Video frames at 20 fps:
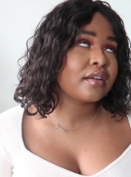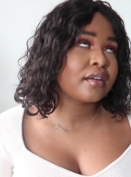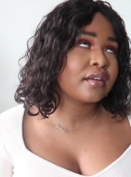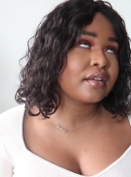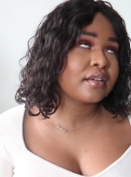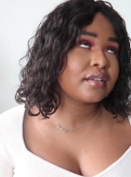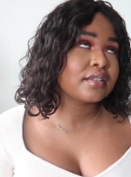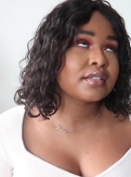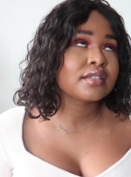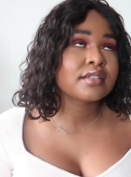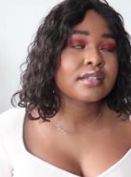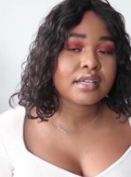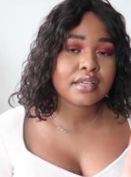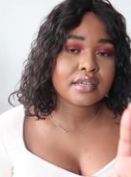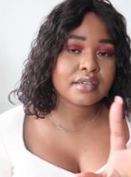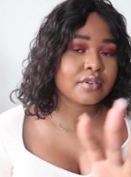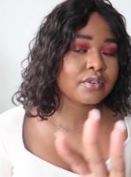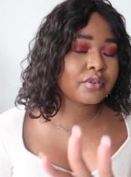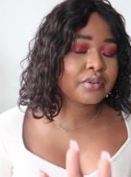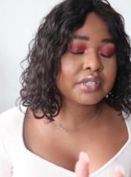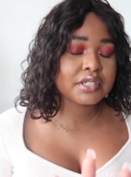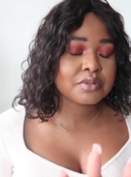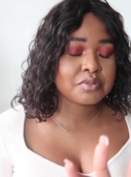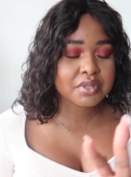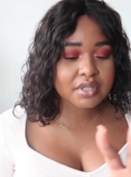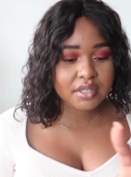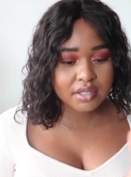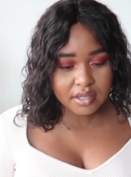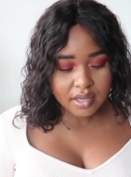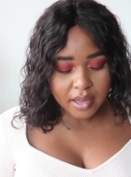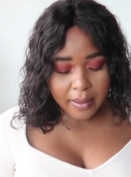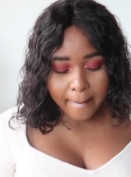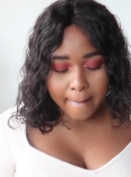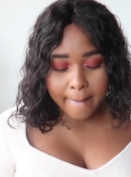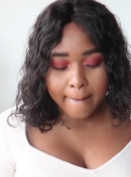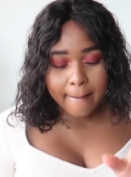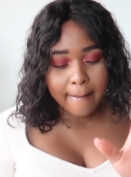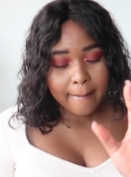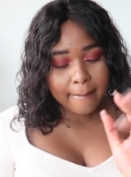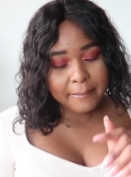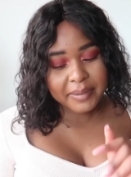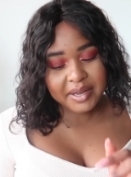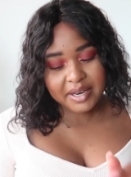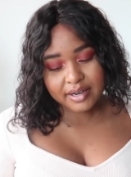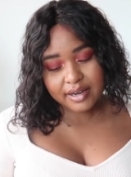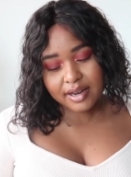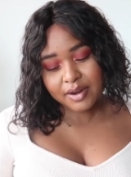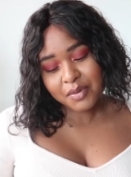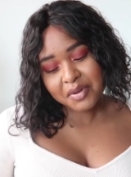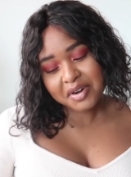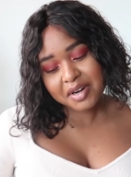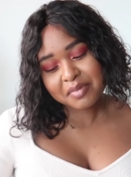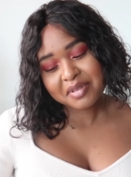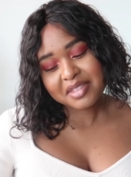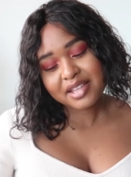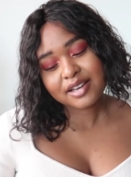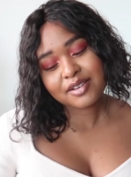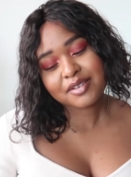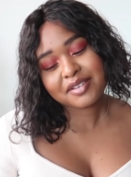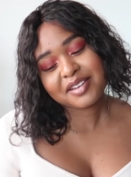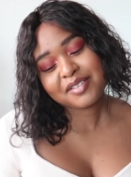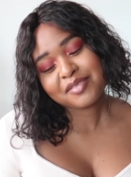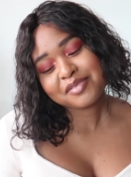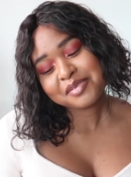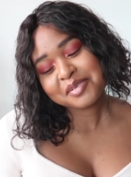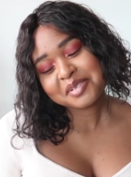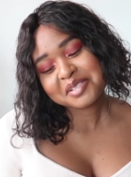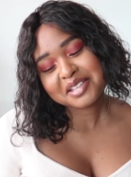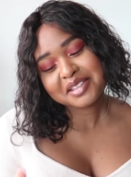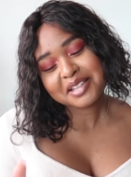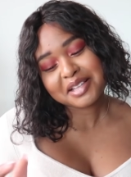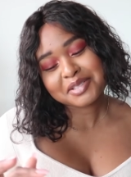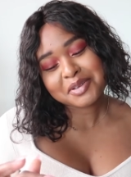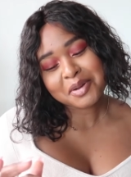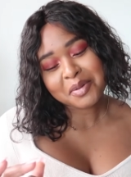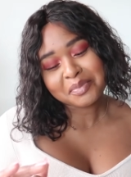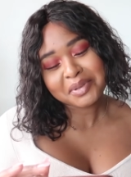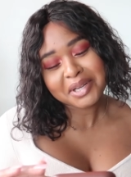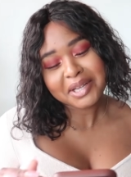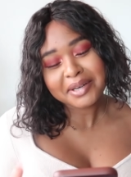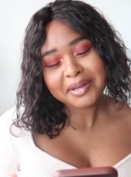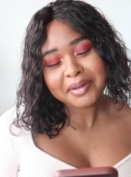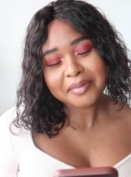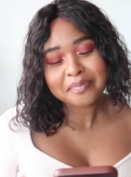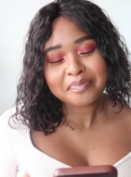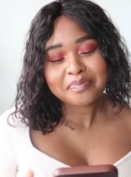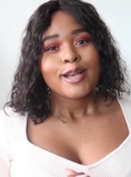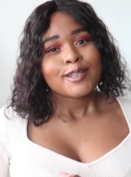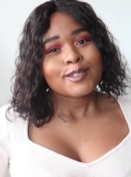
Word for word: Oh, that annoys me. Man, I don't want to be that influencer that's complaining.